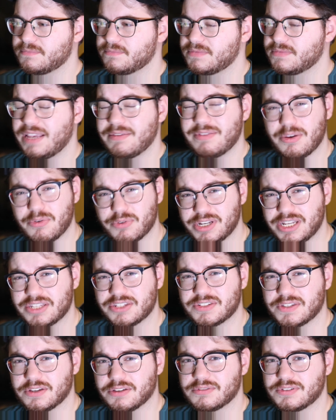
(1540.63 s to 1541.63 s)
Same thing with Ninja
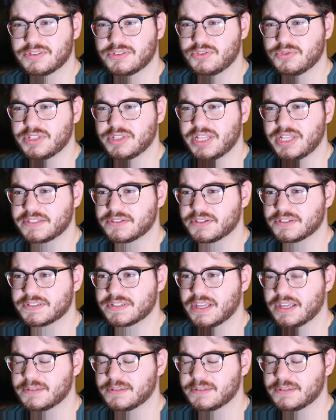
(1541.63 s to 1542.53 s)
Steel, to a lesser extent.